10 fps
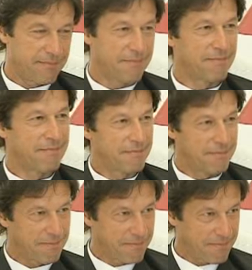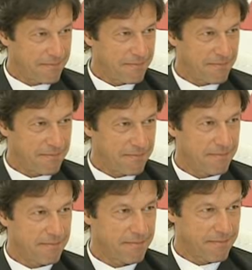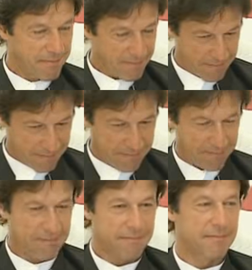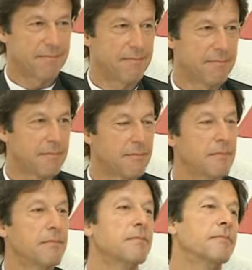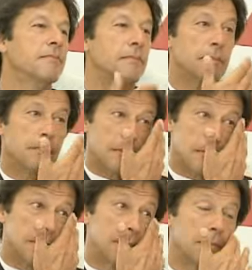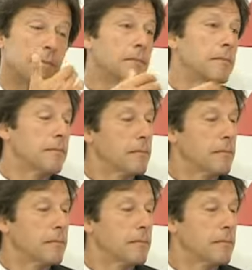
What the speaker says: welcome to TalkBack. BBC News, 15th October 2001,